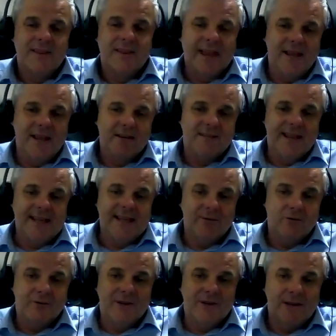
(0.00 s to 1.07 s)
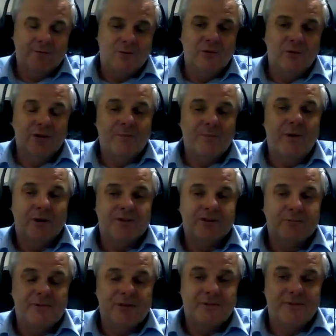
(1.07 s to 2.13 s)
They're all at the
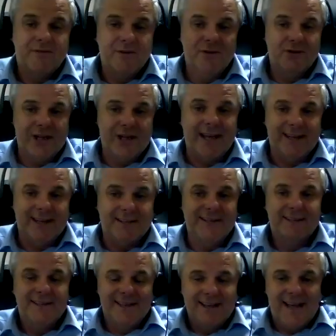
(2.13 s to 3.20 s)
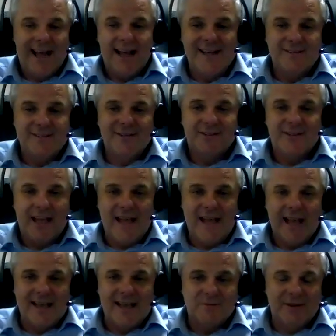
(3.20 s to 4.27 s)
bottom of the food chain, and
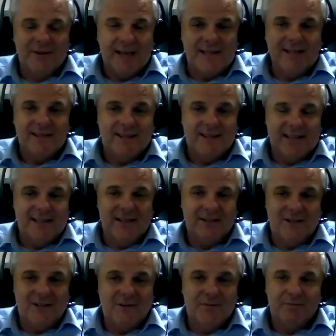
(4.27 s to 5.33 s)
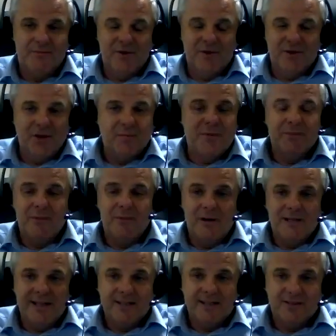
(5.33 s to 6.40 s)
as with anything, the
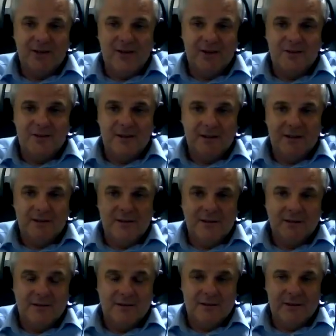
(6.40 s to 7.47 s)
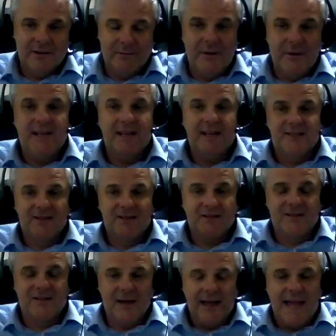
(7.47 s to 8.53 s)
supermarkets are the
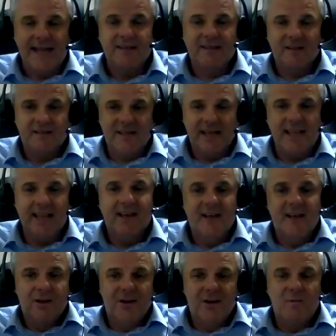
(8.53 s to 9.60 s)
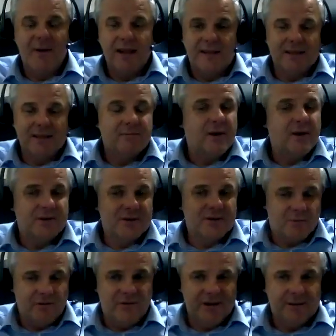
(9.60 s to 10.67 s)
biggest entity who make the most
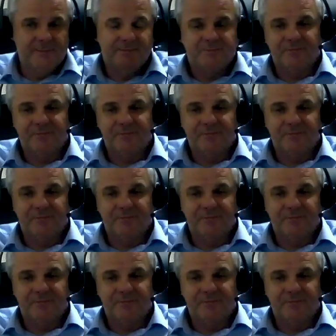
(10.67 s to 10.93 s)
profit,